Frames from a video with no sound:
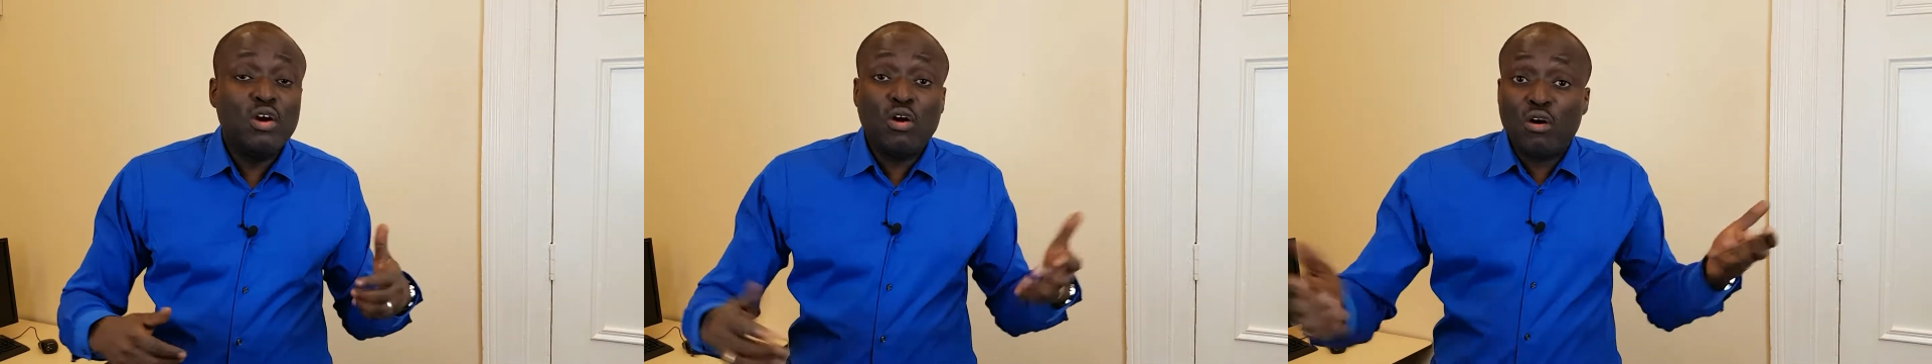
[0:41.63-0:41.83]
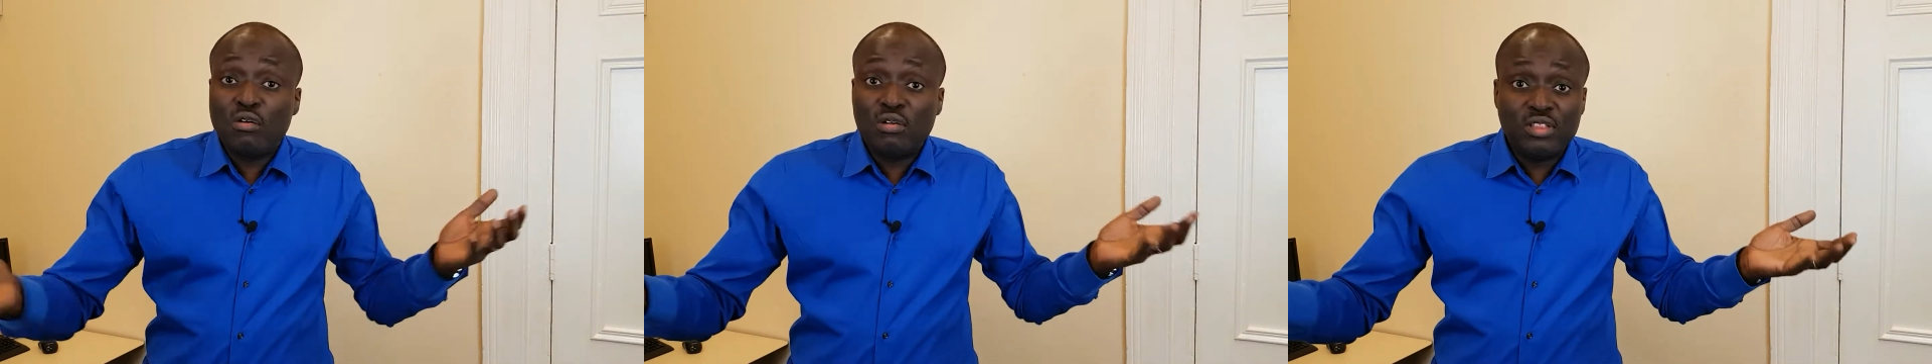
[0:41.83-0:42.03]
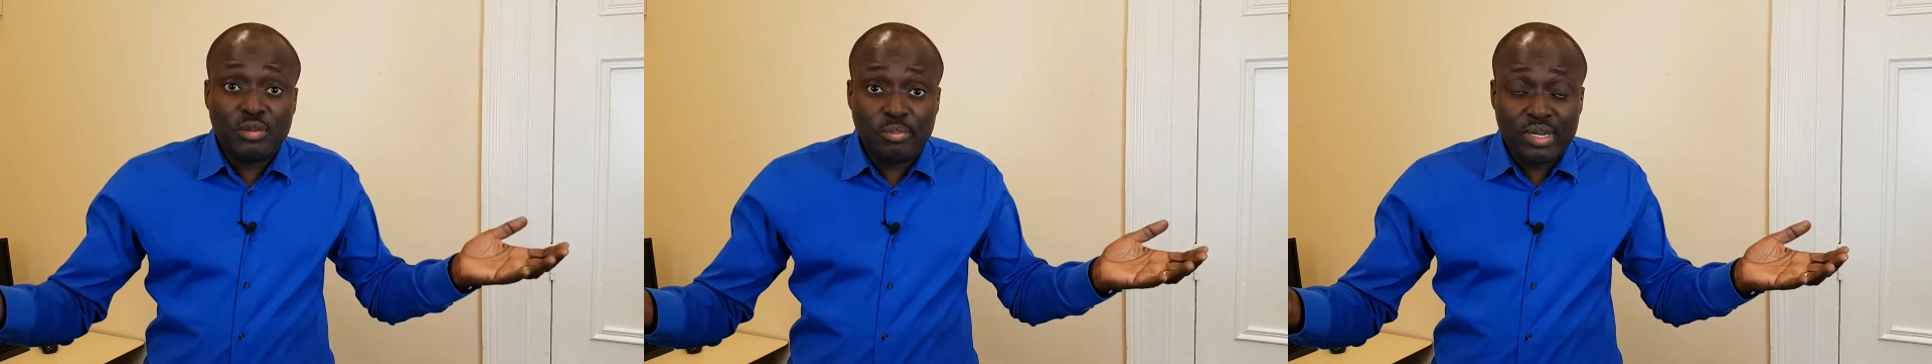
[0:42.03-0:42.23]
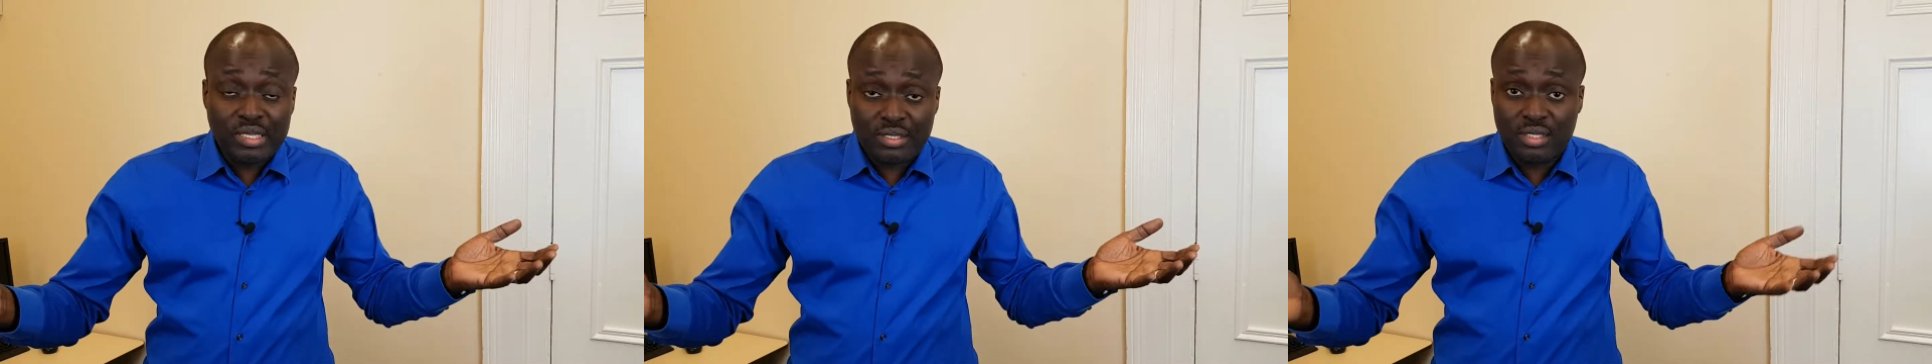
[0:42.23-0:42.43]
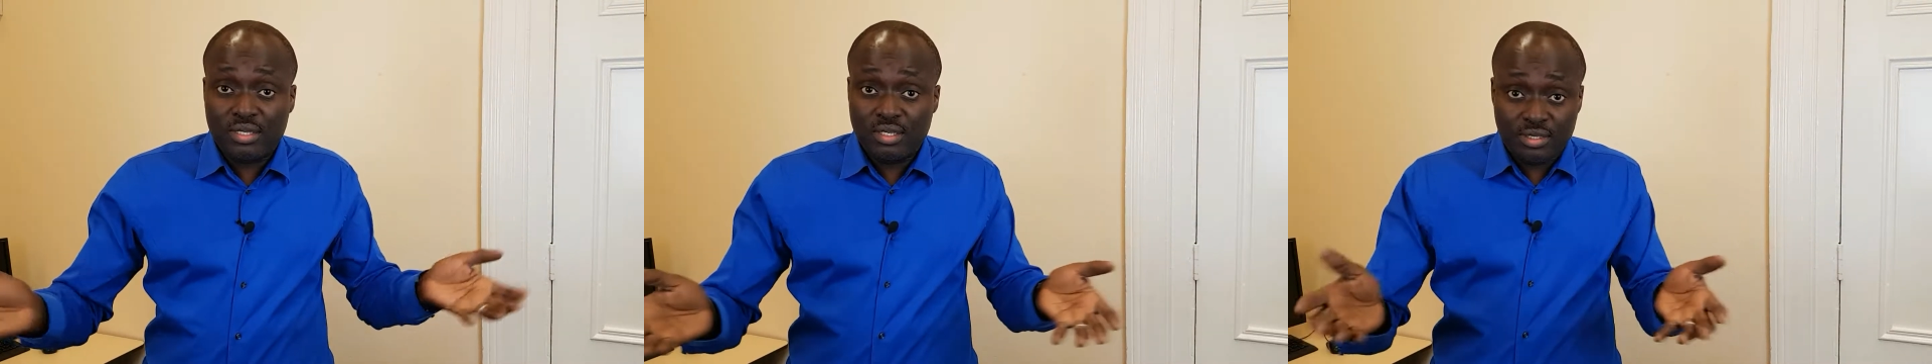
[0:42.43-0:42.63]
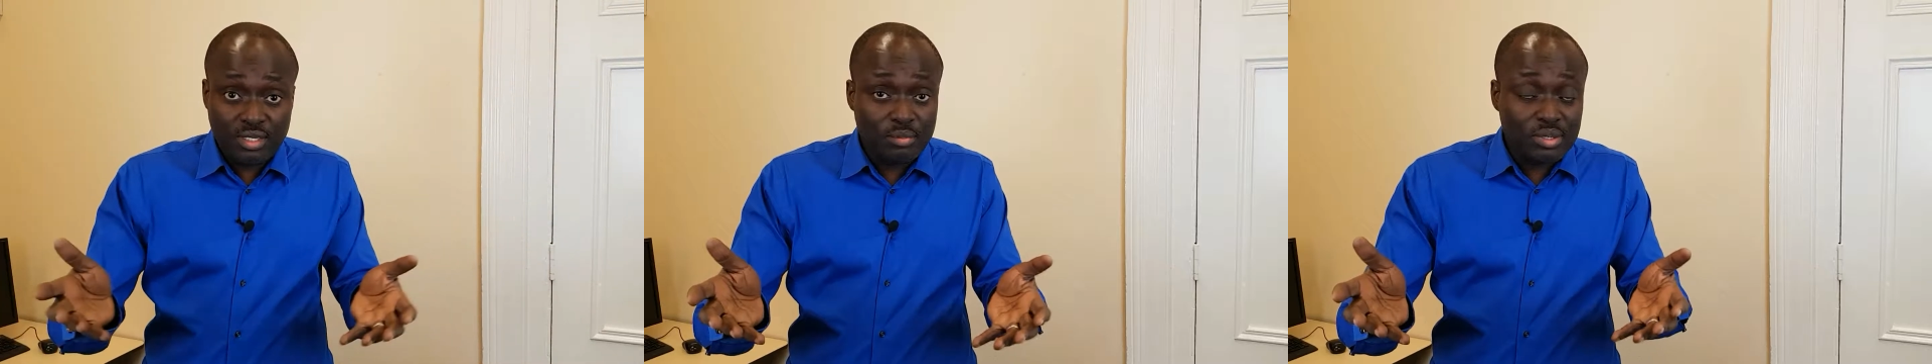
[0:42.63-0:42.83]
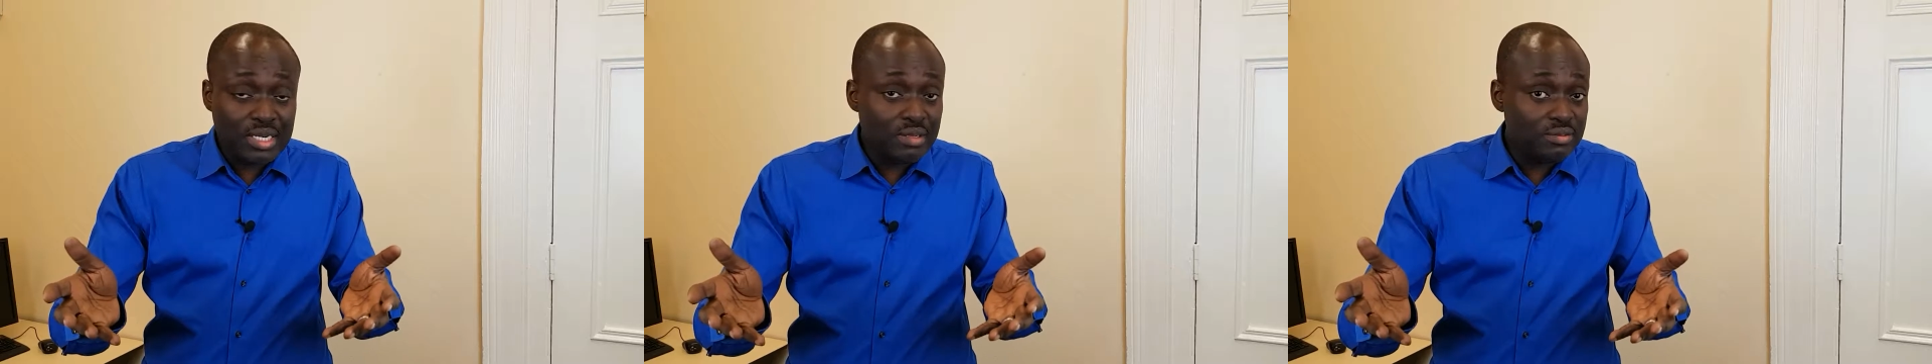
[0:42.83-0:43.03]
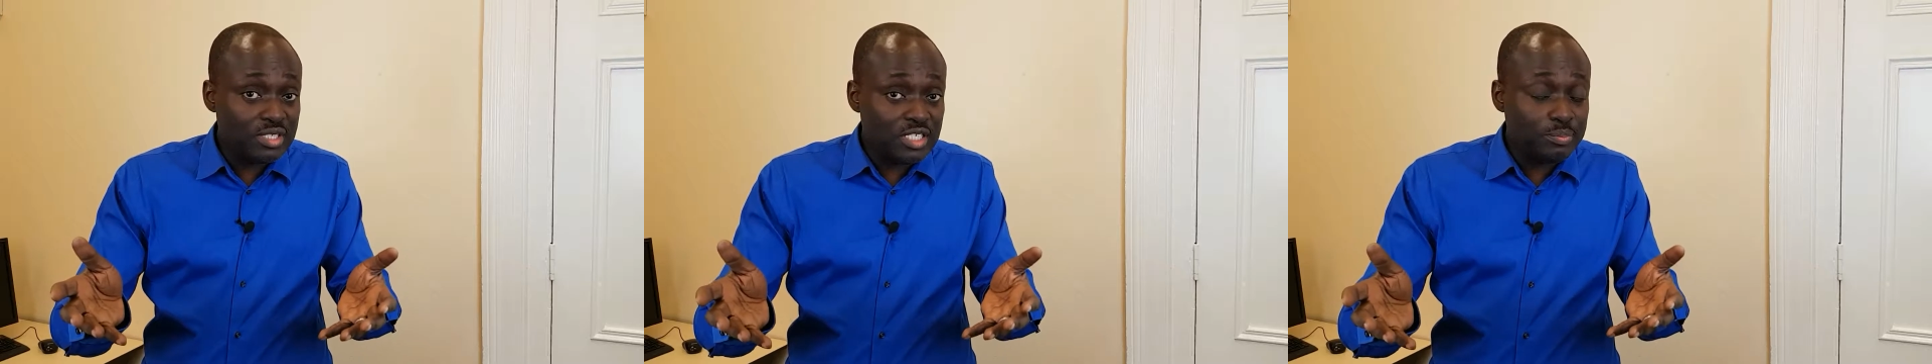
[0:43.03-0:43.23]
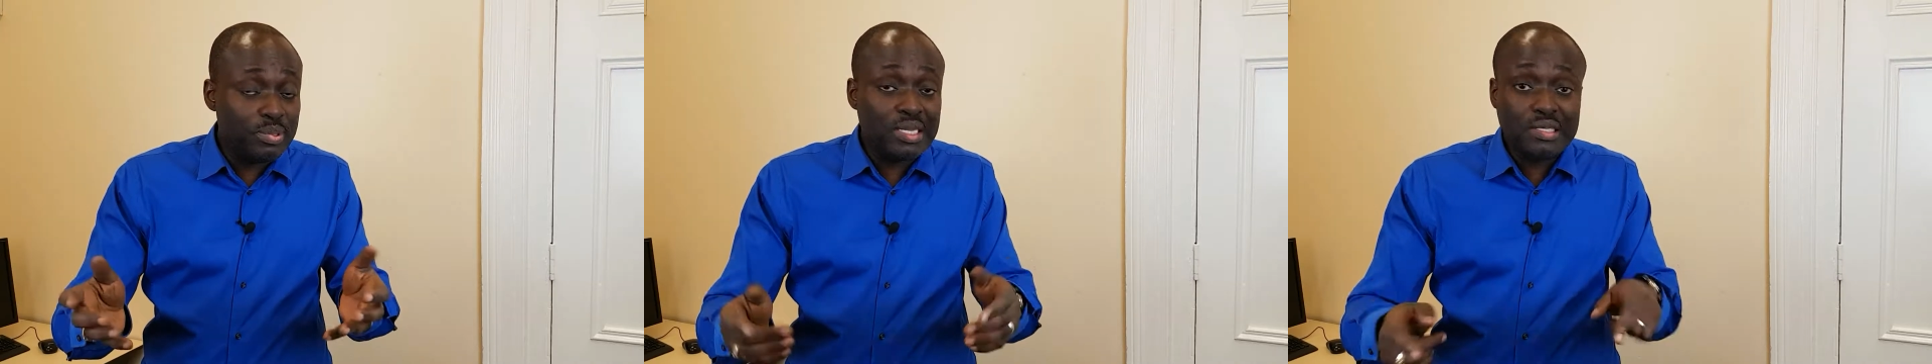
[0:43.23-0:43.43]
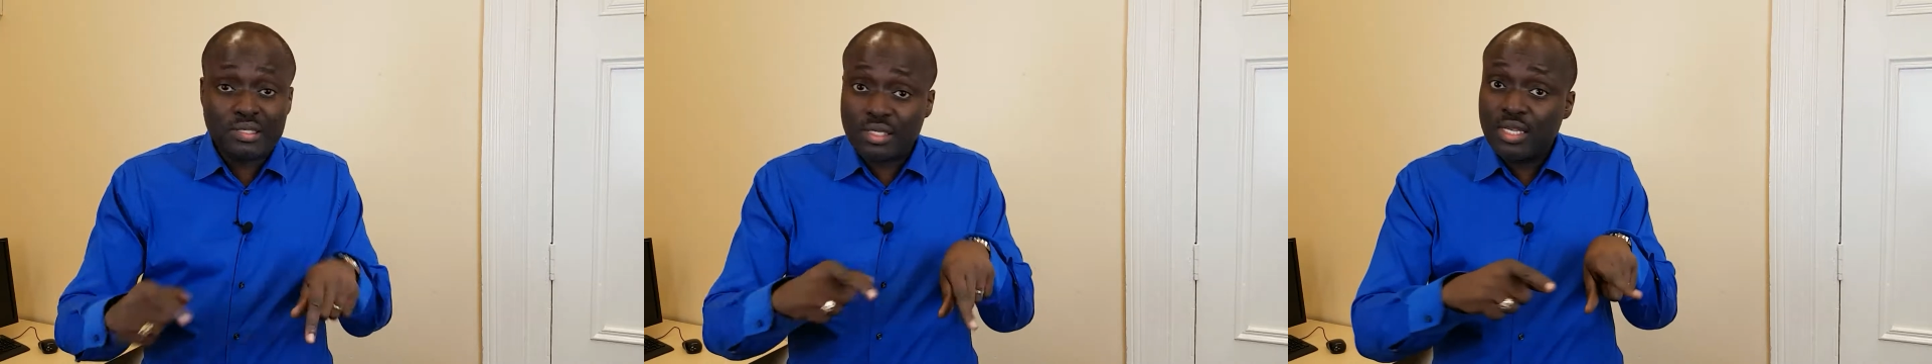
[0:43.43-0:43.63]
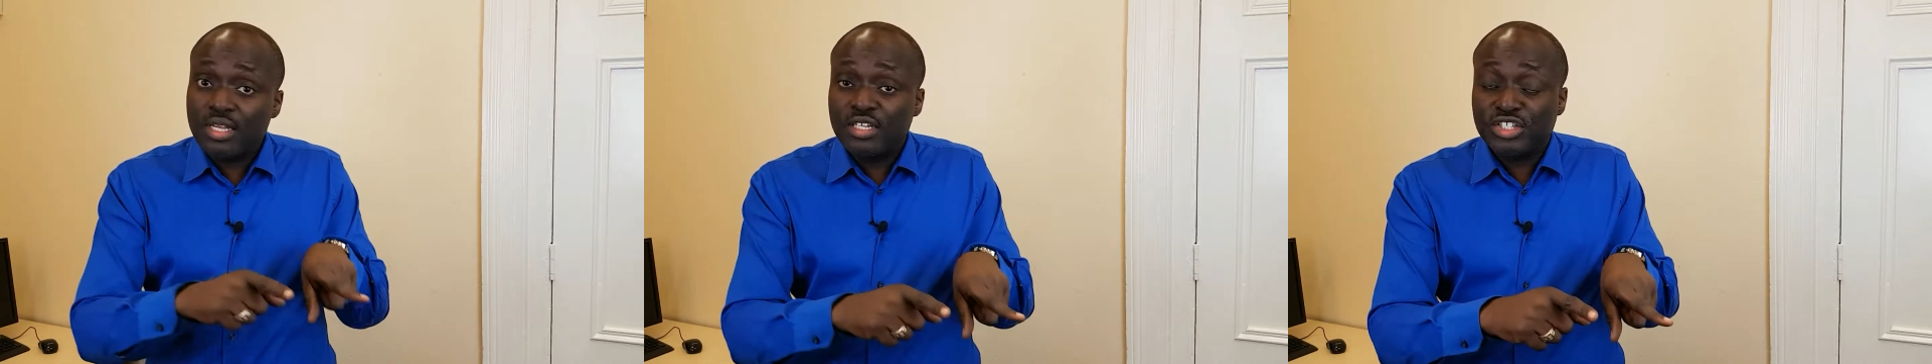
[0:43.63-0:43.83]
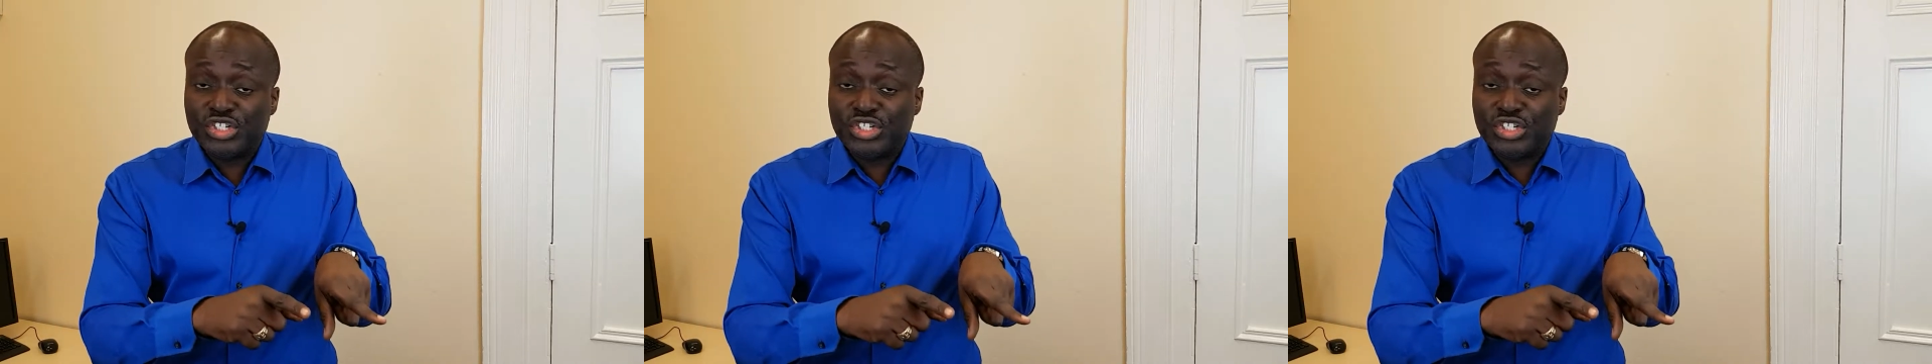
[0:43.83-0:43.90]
Or on the bus, somebody else's bus,